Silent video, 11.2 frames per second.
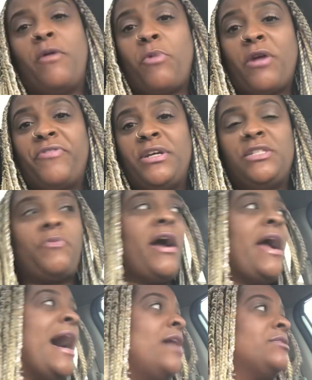work for this
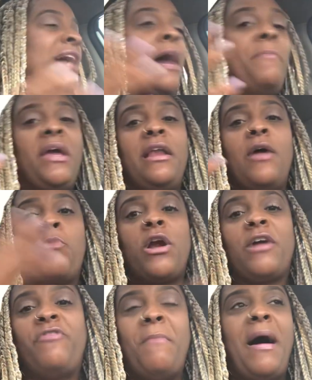White House, I'd be in there
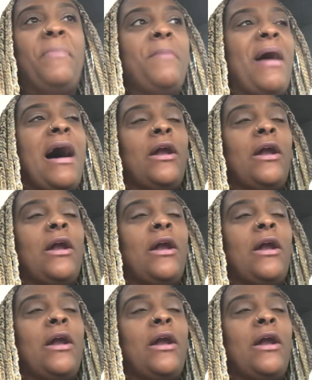working for my people.